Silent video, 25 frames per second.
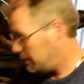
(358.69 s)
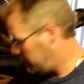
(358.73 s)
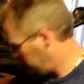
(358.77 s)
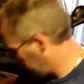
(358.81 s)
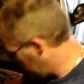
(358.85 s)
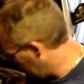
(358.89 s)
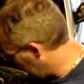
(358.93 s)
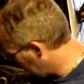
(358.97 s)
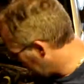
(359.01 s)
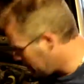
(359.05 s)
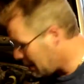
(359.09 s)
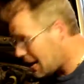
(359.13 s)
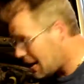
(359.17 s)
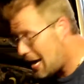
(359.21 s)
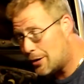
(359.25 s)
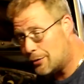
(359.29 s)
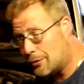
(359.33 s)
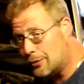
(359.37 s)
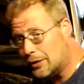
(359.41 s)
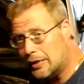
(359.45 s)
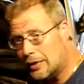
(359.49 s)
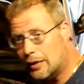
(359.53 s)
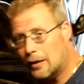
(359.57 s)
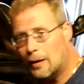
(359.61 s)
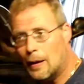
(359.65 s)
and a
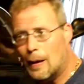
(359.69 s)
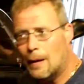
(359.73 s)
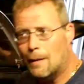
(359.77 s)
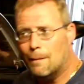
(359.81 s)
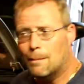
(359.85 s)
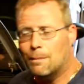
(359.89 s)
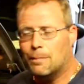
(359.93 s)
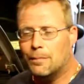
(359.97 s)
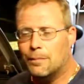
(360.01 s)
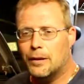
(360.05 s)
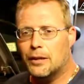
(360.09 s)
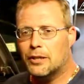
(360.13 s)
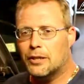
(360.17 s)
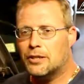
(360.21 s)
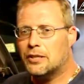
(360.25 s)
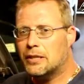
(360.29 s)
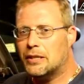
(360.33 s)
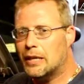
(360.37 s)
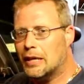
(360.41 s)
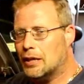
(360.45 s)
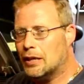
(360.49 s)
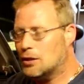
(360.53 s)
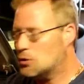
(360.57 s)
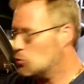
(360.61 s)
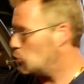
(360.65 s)
battery, this
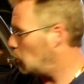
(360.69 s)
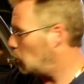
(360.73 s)
thing is